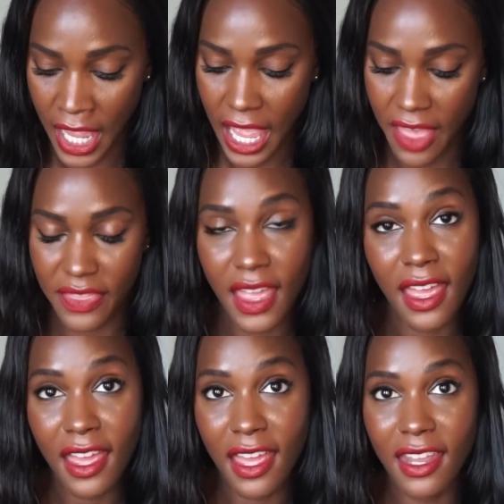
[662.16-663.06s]
And
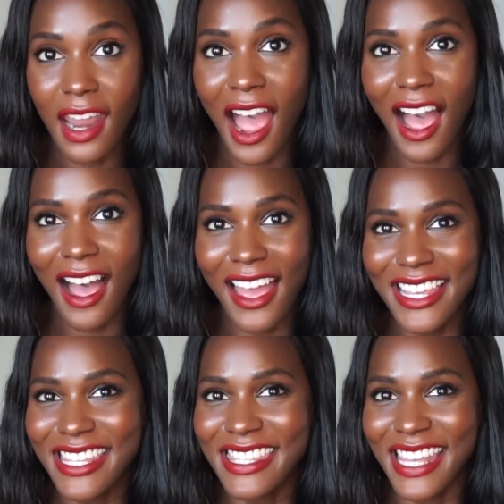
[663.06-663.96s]
then
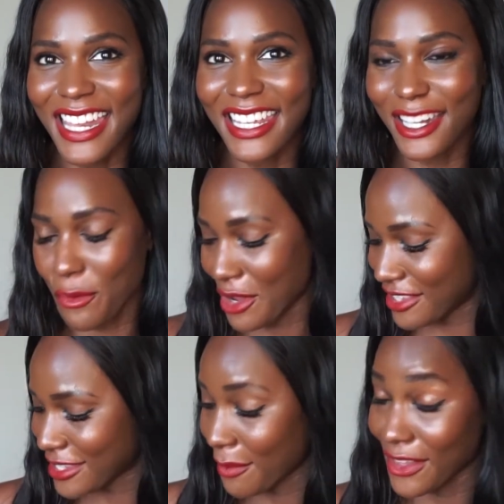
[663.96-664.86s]
I set it with
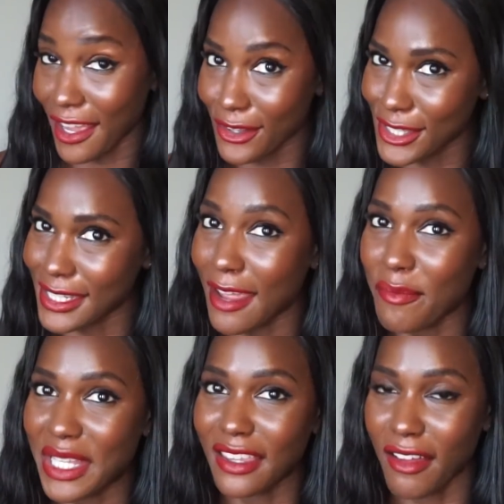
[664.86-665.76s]
something else that I've
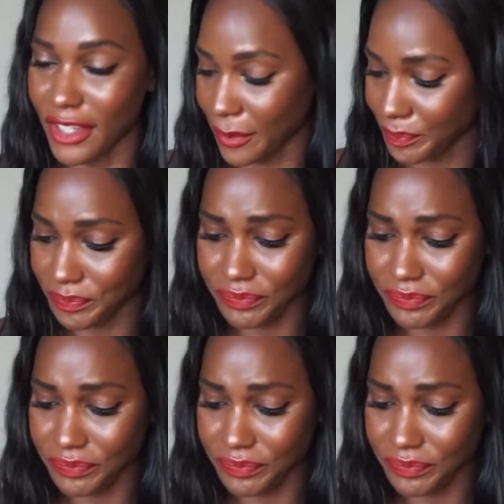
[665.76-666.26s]
been loving.